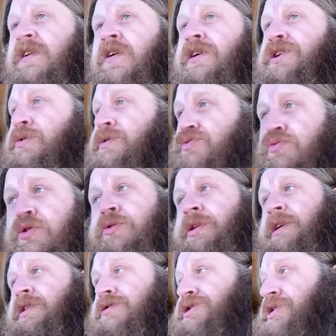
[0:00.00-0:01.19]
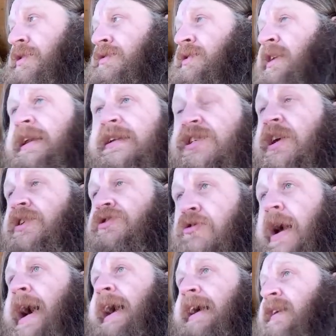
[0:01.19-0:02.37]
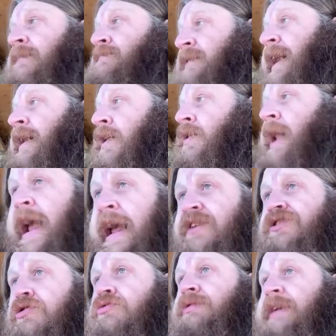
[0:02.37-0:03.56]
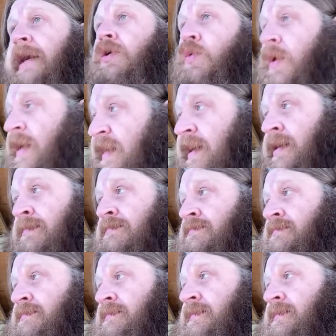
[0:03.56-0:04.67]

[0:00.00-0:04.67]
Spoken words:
on you, is ruining your children, and is going to drag them down and you down with him.